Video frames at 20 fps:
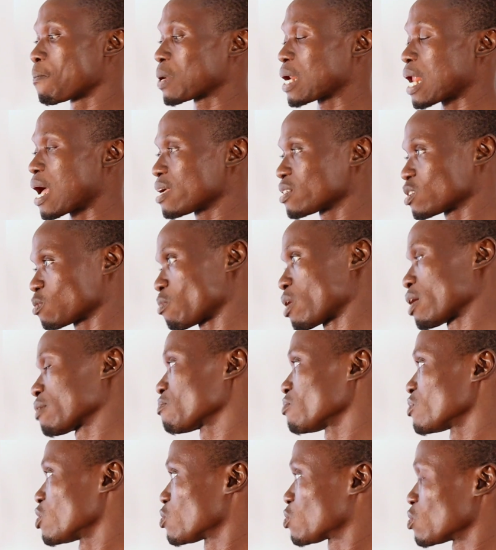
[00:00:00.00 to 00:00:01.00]

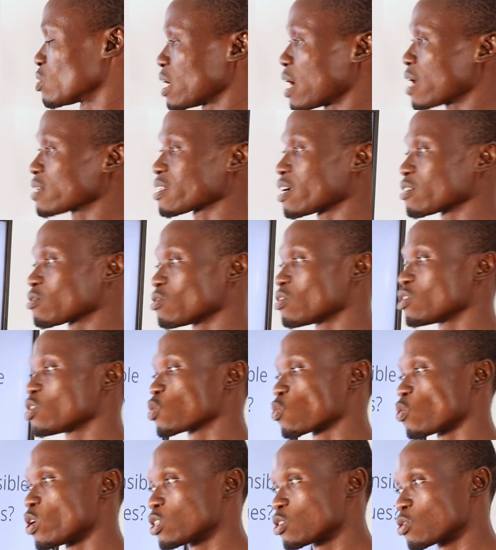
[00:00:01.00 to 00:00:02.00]
Plasma. So the answer to
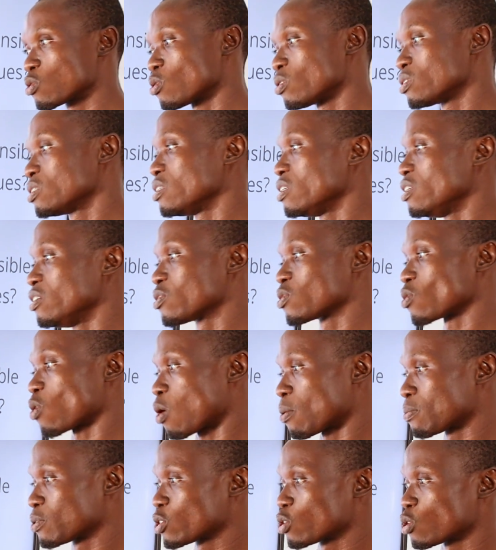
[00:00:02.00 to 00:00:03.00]
this question is
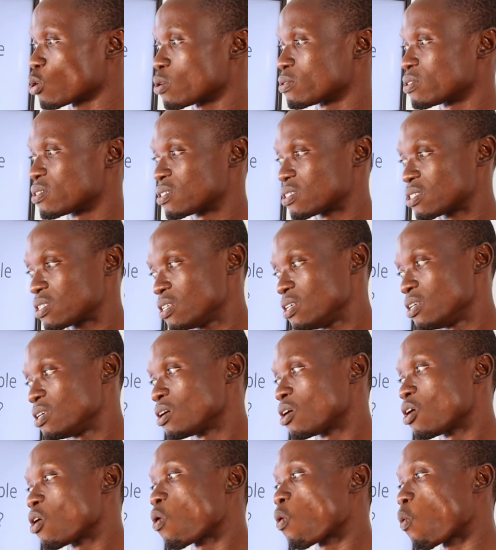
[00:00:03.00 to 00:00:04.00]
option C,
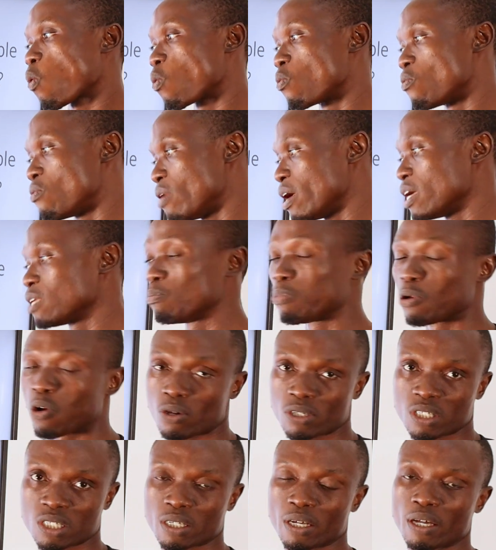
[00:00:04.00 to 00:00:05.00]
red
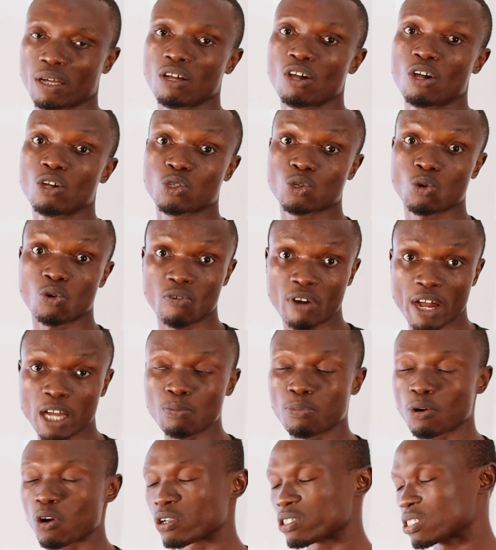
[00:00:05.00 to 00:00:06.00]
blood cell. So
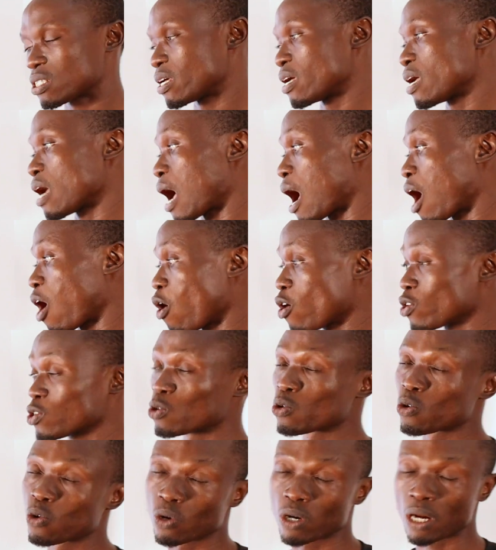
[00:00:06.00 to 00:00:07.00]
red blood cells are
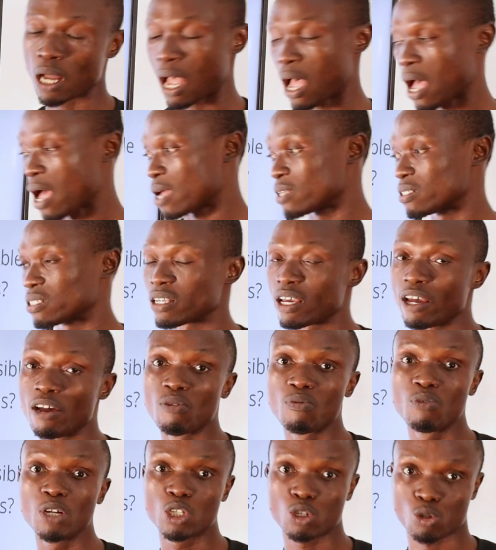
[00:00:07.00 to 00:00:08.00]
also known as
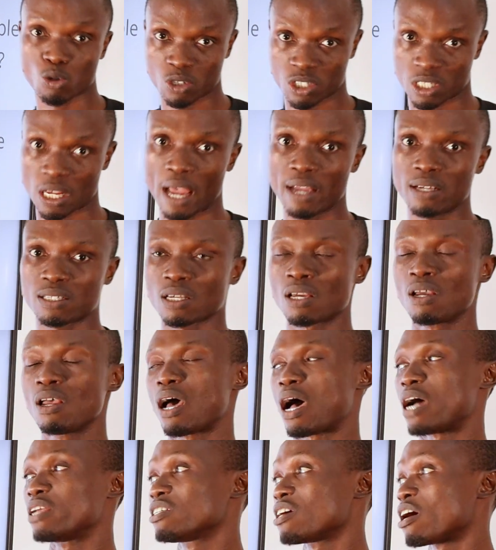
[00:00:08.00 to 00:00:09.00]
erythrocytes,
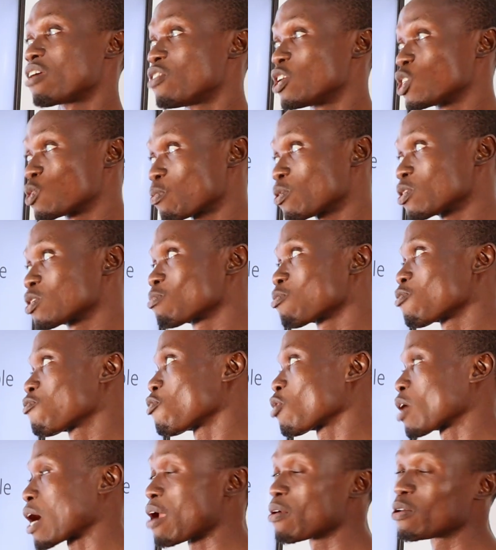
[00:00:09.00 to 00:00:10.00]
and they are responsible
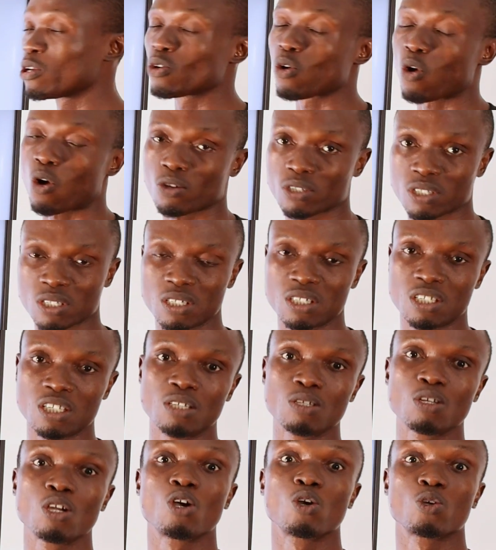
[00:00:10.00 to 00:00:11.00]
for carrying
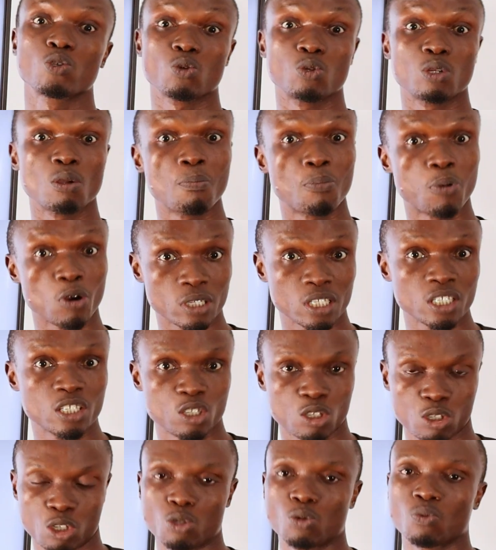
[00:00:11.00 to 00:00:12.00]
oxygen to the body
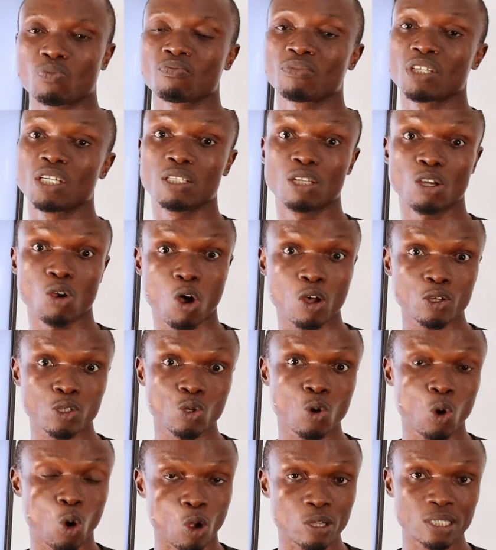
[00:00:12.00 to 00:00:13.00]
tissue. They
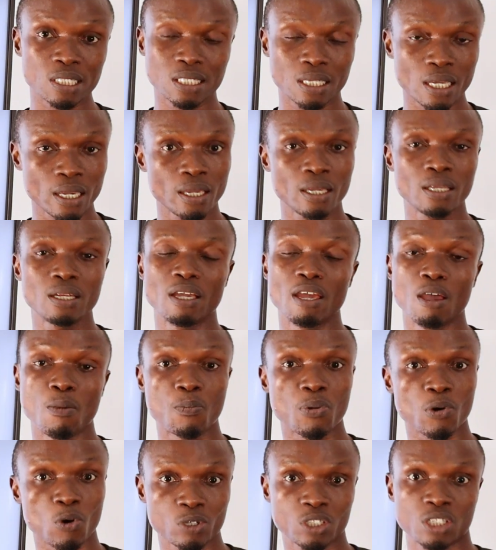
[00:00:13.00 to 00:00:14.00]
also contain a
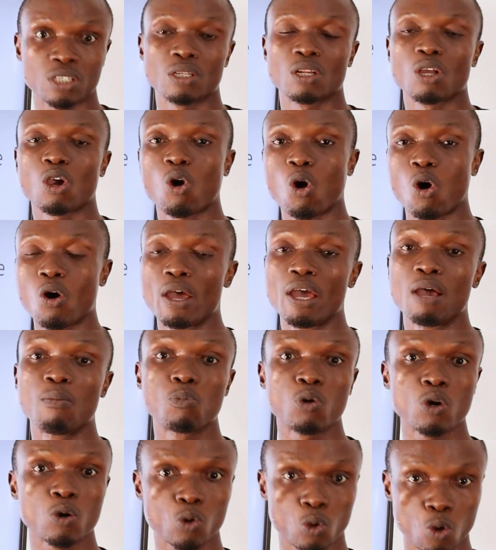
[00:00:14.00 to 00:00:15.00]
protein called
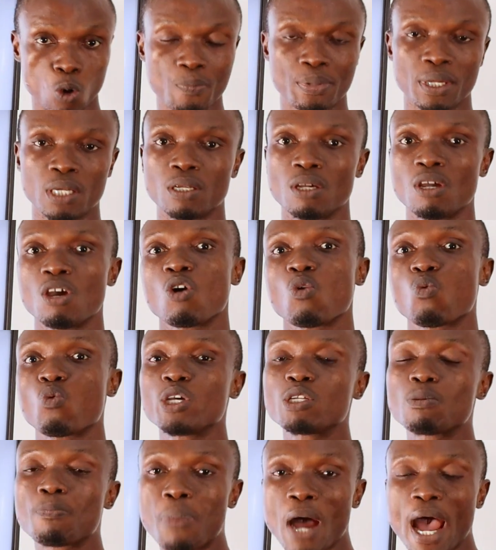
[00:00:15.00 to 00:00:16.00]
hemoglobin,
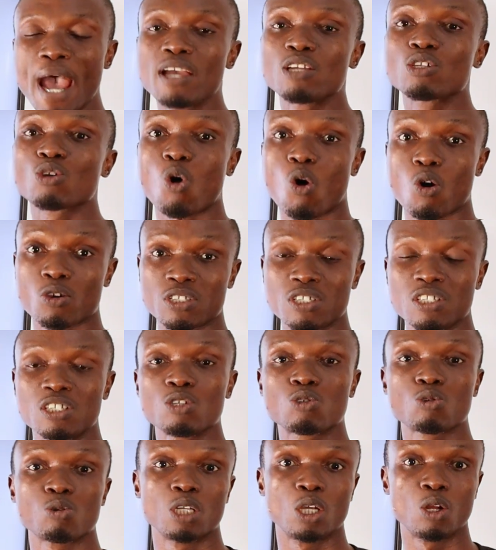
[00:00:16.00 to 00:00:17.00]
which binds
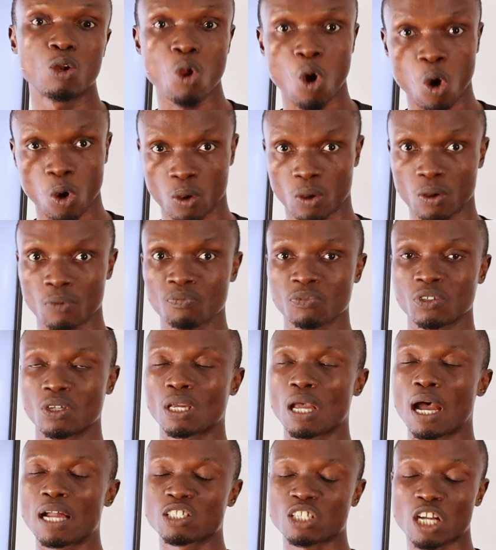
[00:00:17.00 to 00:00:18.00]
oxygen to the lung
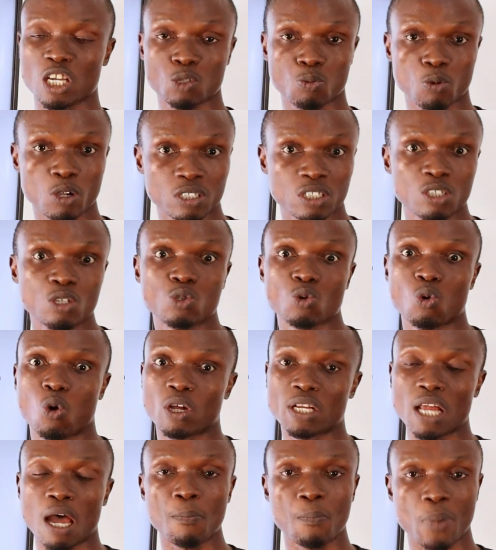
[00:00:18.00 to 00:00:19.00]
and transport it to
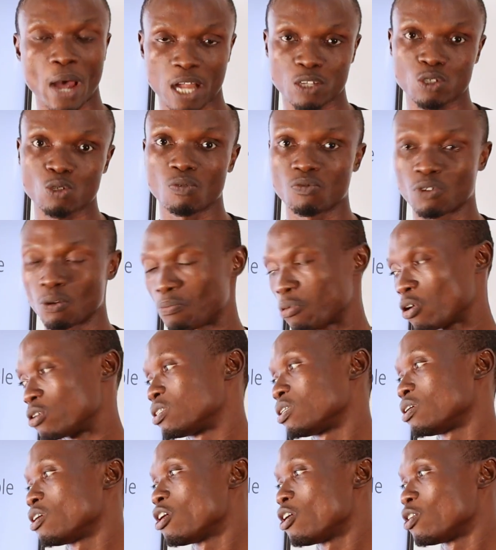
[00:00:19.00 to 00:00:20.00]
other parts of the
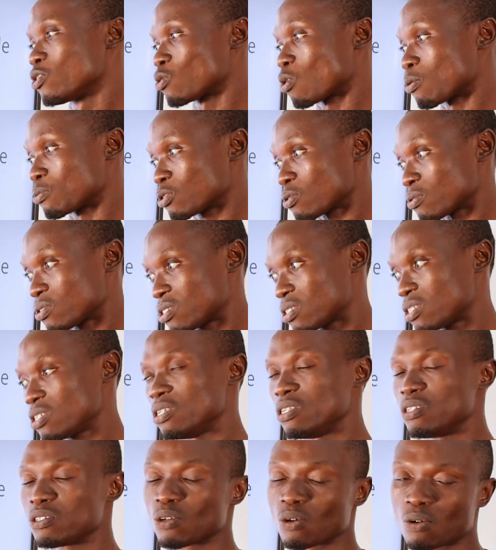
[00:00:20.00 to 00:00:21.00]
body. So option
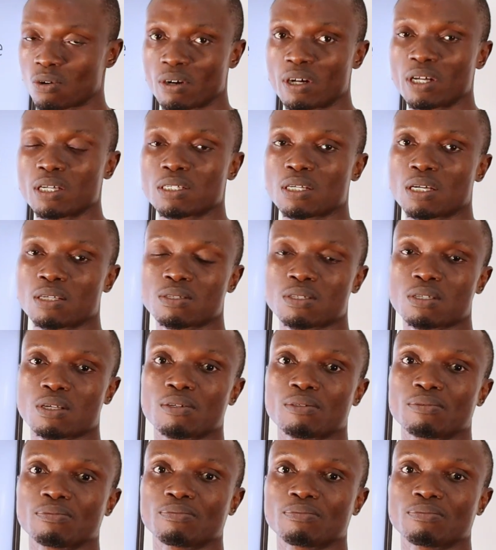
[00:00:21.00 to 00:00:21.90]
C is the correct answer.